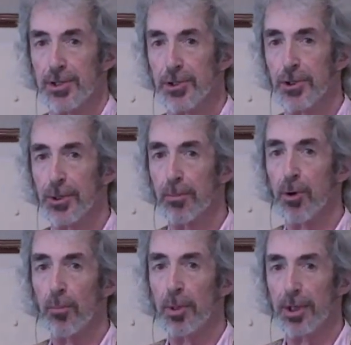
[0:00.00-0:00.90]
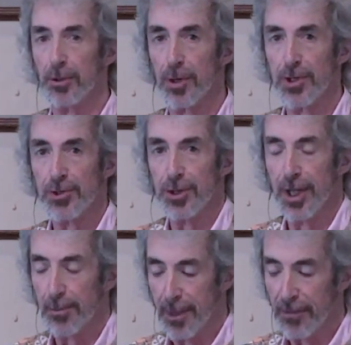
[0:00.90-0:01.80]
stood in the pulpit at Grace
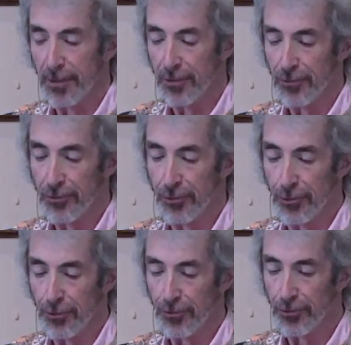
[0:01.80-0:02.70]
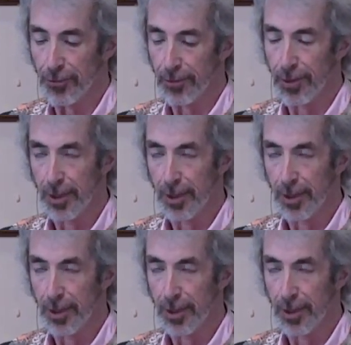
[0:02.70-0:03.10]
United Methodist Church,